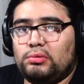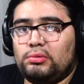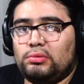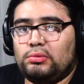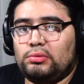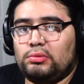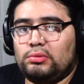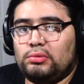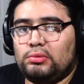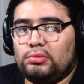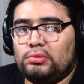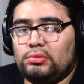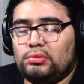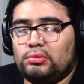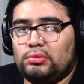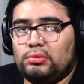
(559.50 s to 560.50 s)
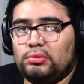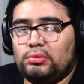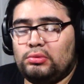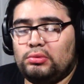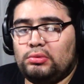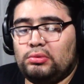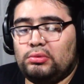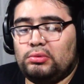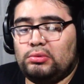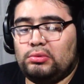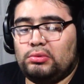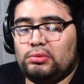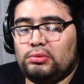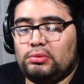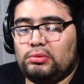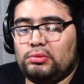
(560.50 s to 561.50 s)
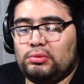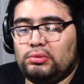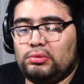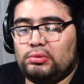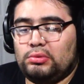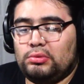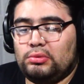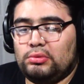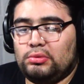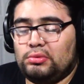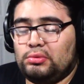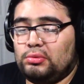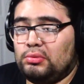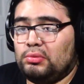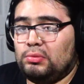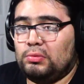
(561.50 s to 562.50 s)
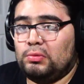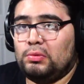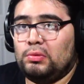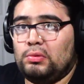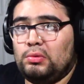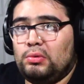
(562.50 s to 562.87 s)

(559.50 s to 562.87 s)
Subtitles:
[no speech]